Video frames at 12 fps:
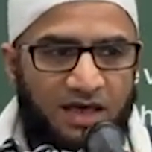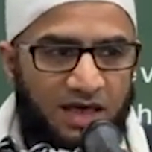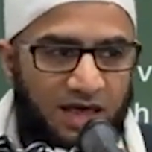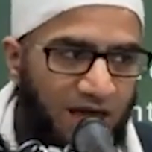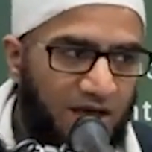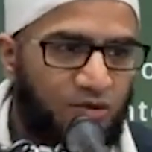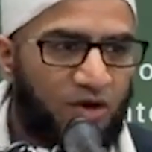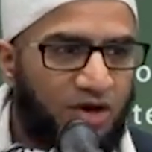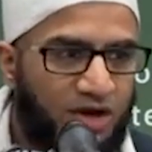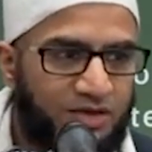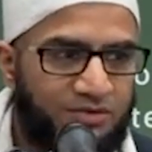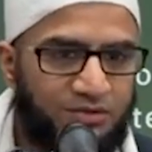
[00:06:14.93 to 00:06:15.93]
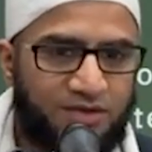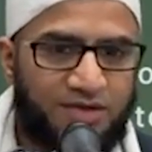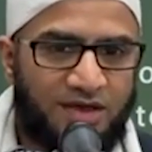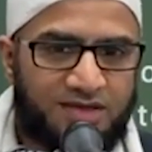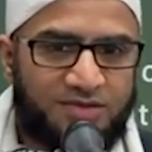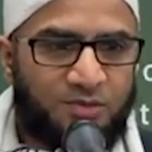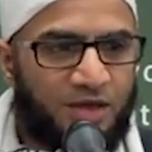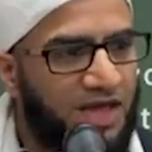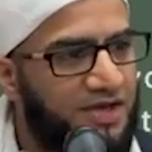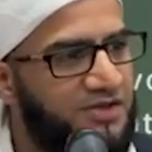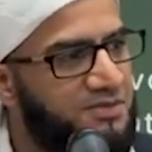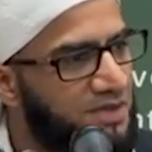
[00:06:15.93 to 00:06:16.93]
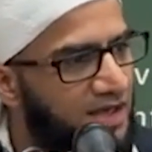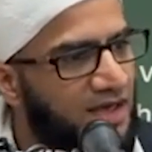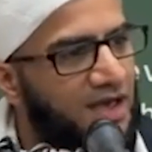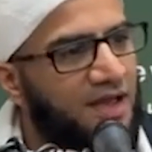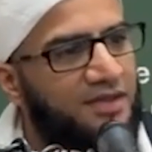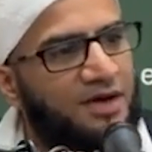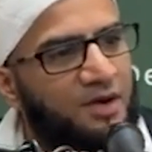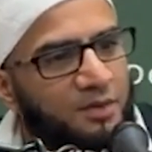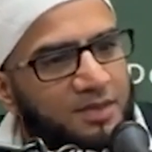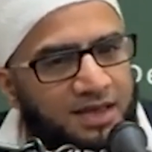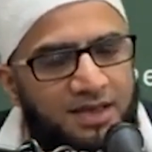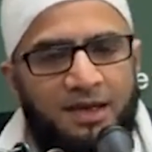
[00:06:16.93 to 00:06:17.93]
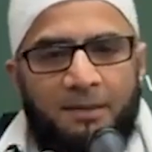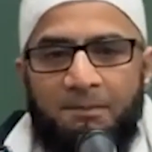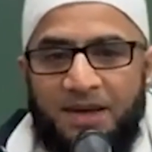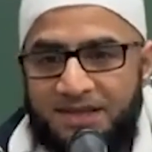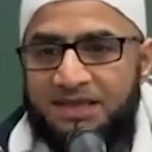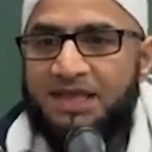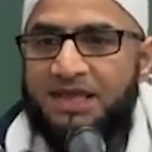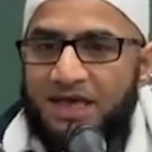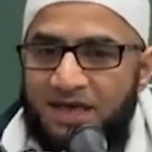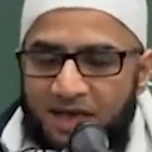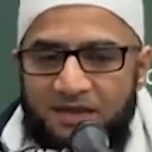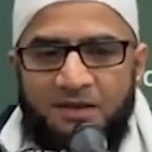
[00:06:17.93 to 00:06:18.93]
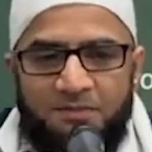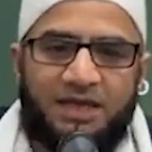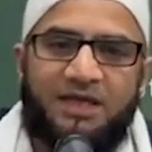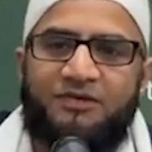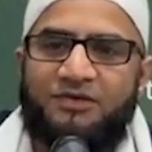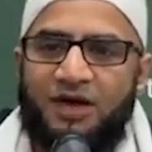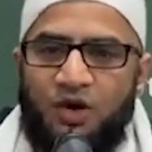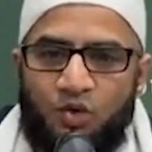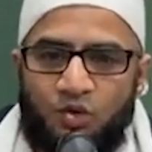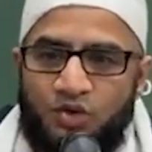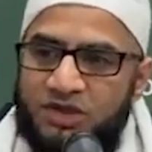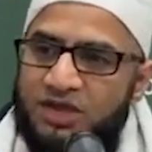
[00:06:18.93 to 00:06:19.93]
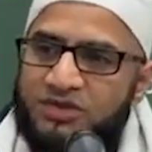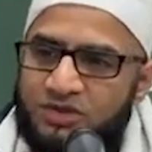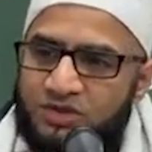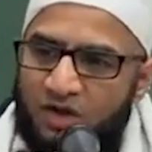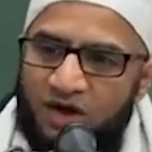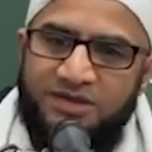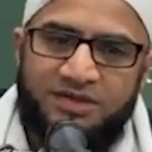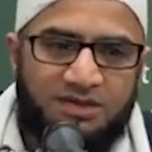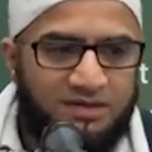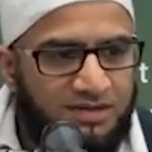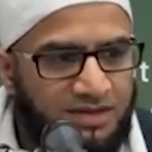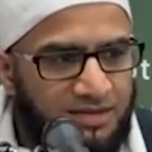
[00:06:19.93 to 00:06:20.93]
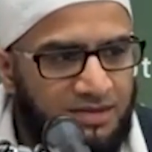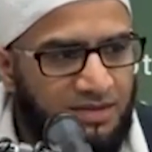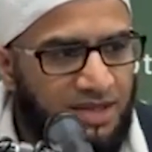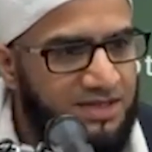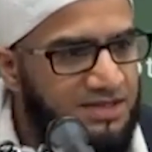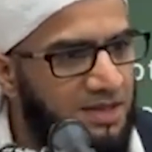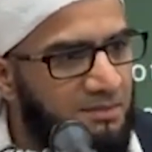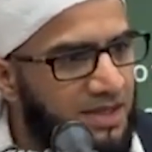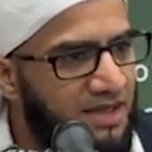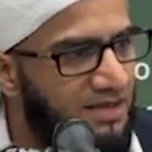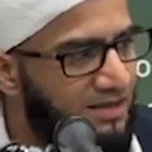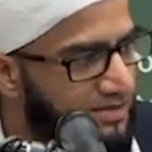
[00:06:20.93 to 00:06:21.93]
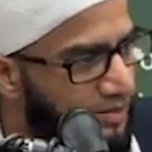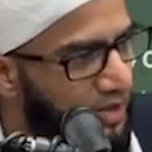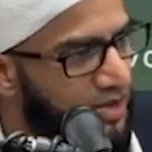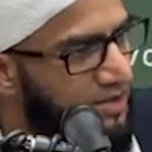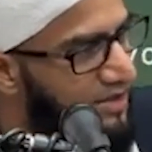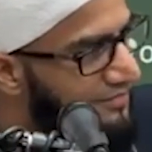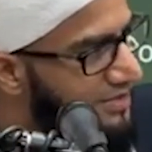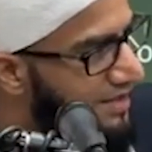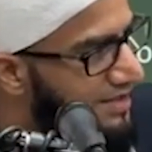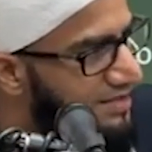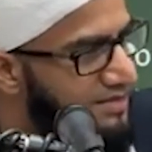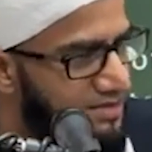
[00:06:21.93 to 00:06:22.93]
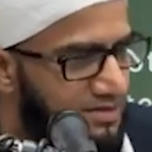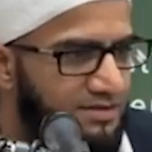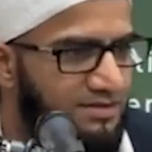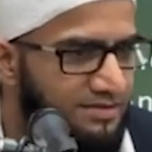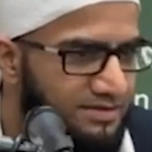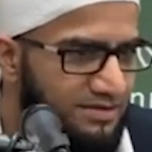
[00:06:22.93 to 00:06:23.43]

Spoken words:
la yukhalitun nas wa la yasbir ala adha, better than another believer who does not intermingle, the one who lives in a desert,